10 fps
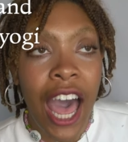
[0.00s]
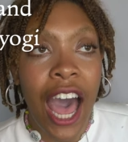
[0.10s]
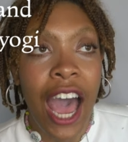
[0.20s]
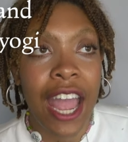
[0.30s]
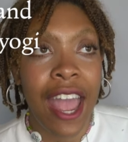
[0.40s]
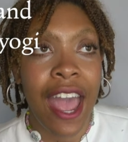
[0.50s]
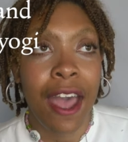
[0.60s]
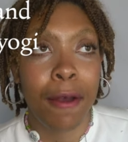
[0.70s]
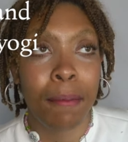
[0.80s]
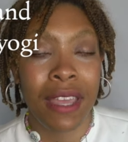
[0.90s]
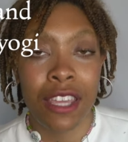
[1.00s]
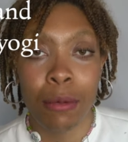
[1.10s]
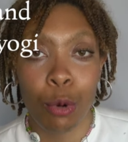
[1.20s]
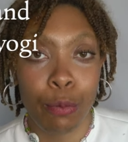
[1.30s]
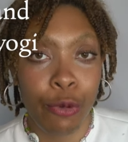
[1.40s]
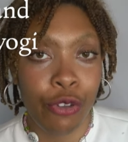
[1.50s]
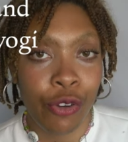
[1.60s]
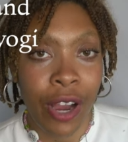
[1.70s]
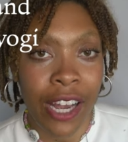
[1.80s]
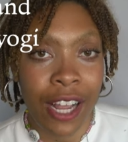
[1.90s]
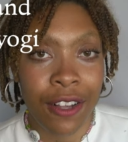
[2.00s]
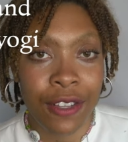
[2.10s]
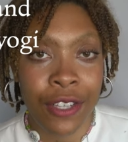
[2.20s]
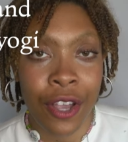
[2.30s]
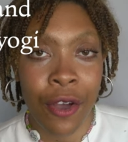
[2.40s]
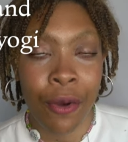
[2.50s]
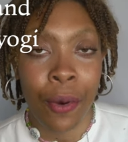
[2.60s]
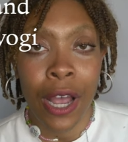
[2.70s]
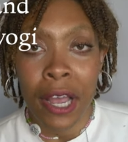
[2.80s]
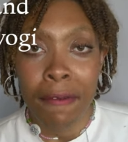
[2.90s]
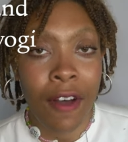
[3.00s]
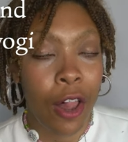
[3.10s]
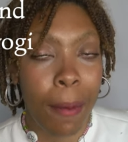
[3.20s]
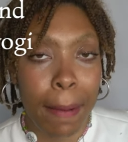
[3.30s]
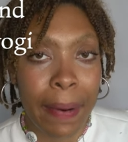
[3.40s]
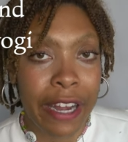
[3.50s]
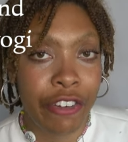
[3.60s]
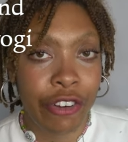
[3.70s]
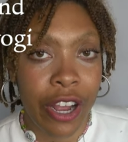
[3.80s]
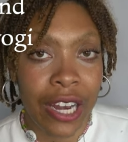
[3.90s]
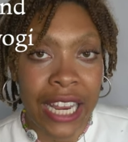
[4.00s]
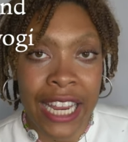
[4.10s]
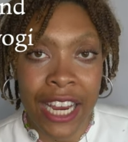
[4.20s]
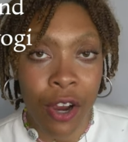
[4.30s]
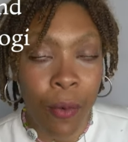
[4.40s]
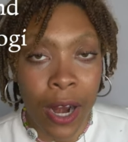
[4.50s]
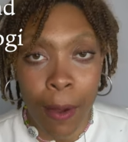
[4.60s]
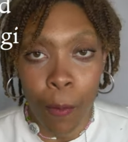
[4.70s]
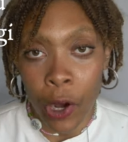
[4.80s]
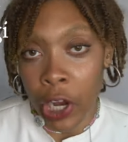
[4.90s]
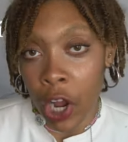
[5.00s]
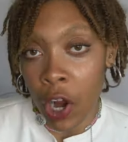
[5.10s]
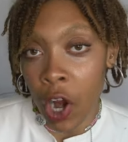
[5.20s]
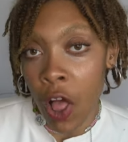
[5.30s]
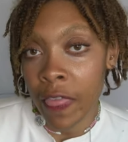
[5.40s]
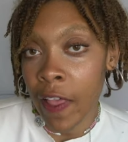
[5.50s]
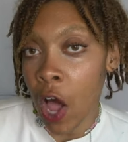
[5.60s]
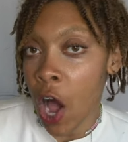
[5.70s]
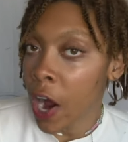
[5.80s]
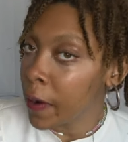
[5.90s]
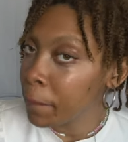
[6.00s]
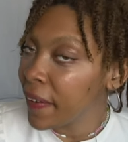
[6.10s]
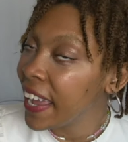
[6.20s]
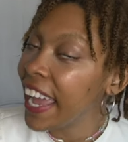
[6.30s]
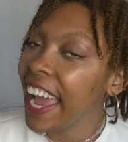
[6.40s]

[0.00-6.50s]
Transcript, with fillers: I am making more music right now, so follow my Patreon and hear what I'm working on on the harp